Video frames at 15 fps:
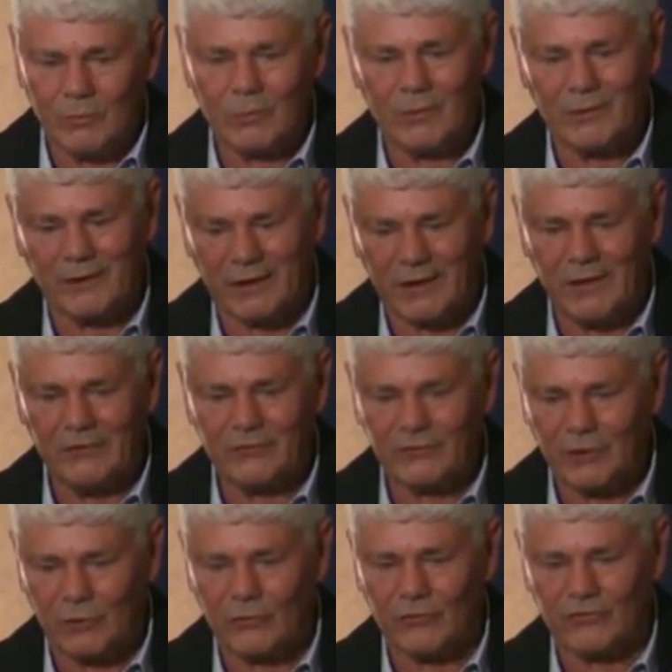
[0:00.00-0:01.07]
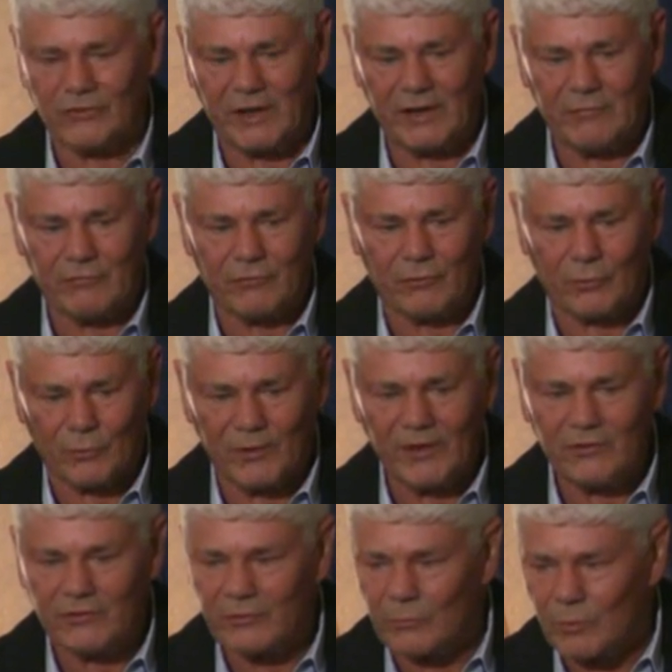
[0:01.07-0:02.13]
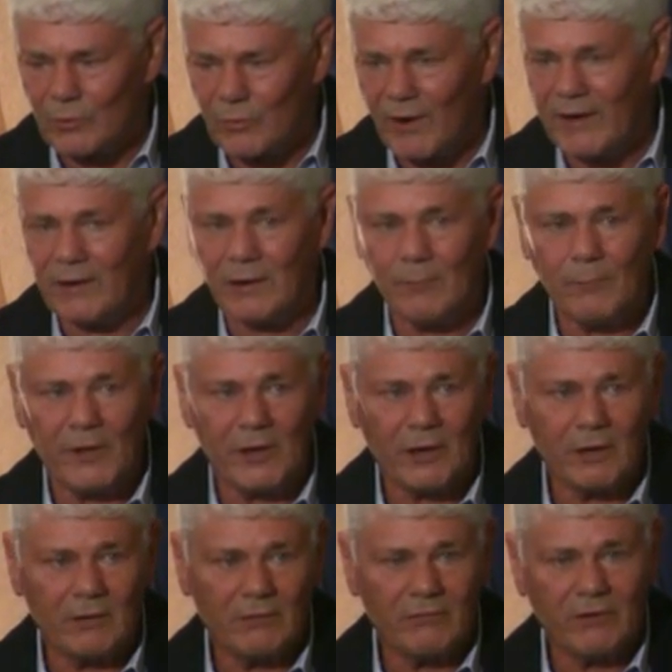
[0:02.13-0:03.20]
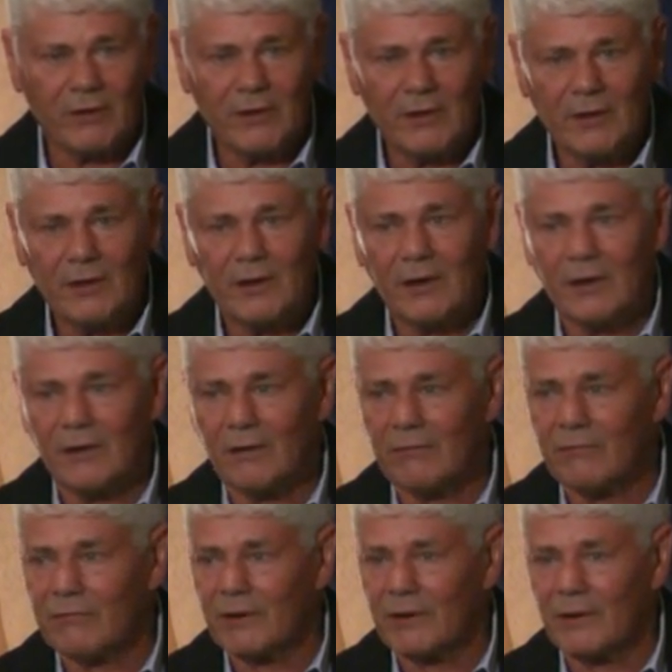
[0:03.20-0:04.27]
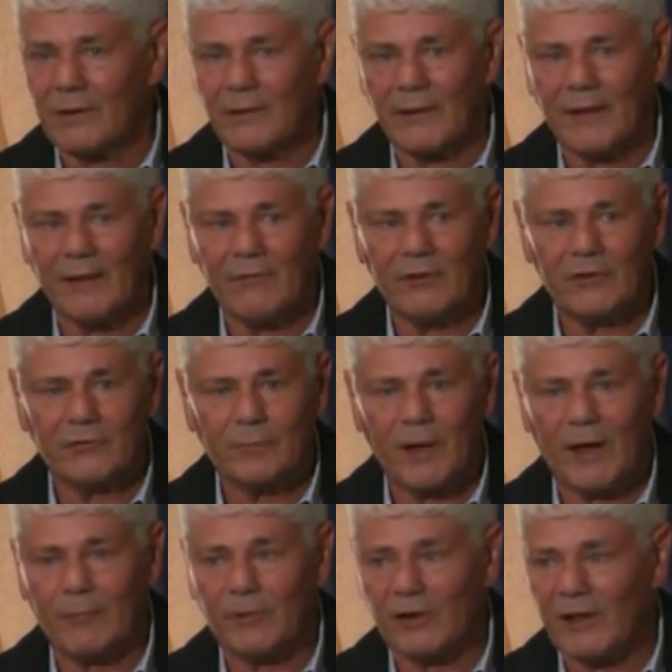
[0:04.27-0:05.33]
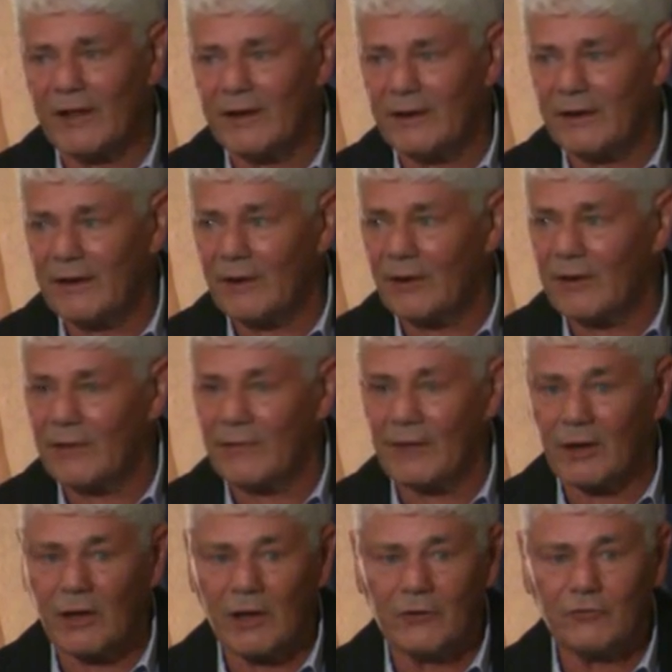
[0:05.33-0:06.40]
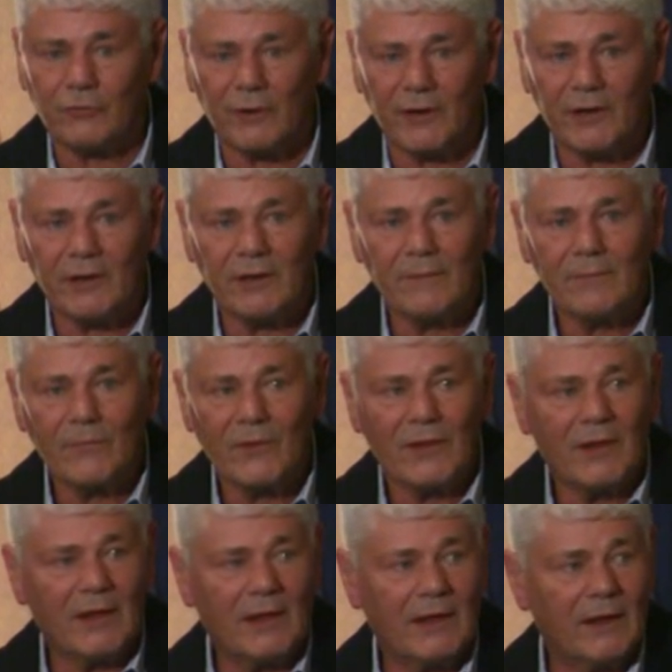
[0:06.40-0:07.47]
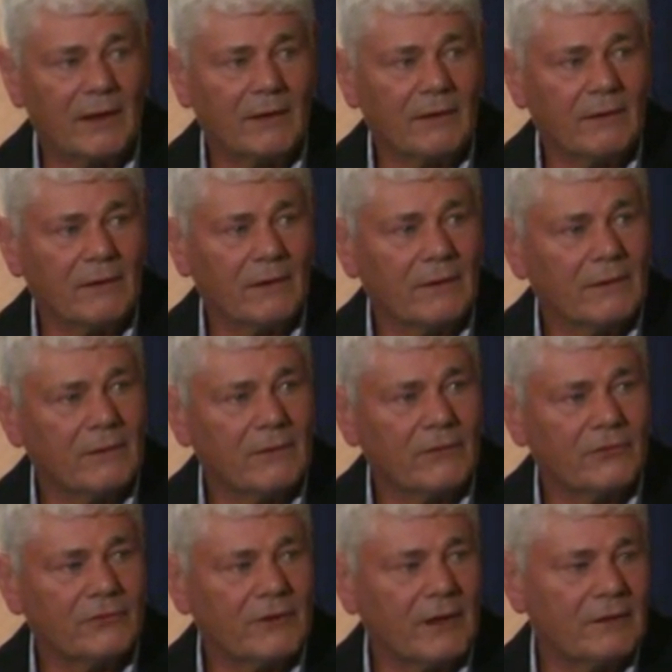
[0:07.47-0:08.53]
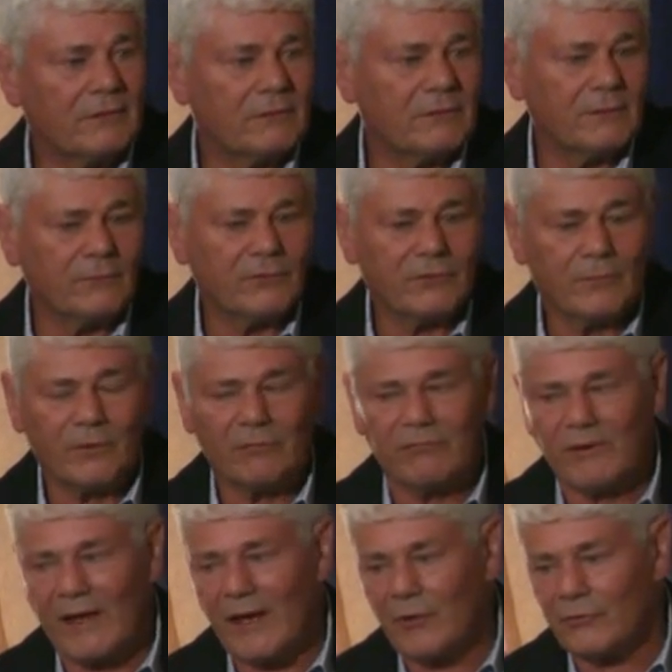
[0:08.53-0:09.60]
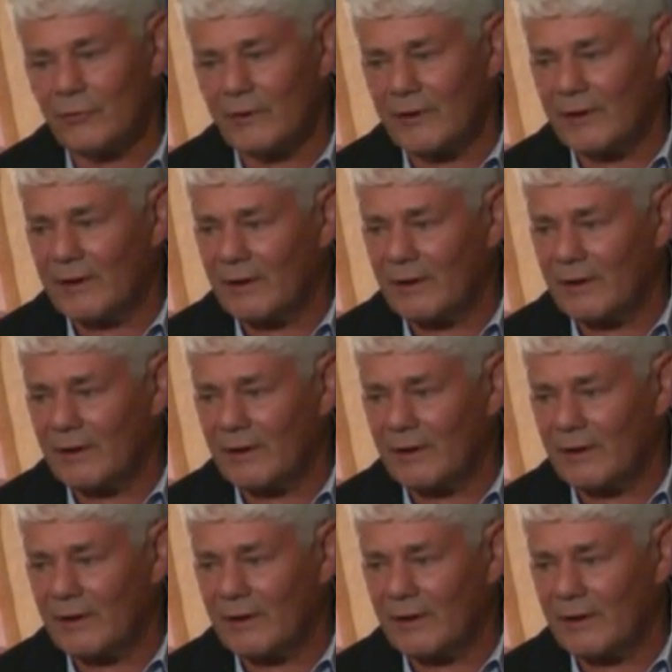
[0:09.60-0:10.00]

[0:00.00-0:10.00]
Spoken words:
We're the keystone state for a reason. We're right in the middle of the heaviest populated area in the country, and the state seems to be floundering.